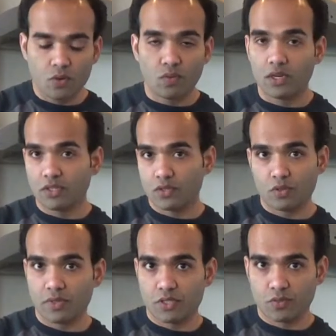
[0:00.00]
want so
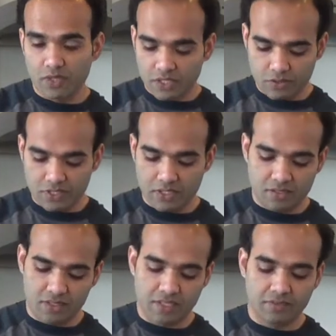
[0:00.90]
much sweet, you
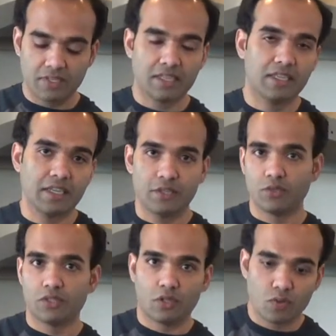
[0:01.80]
can definitely
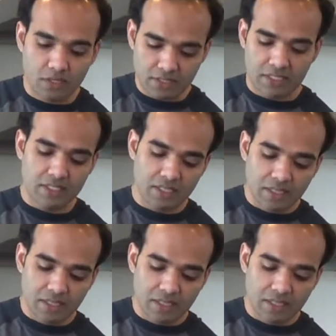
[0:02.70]
reduce the quantity.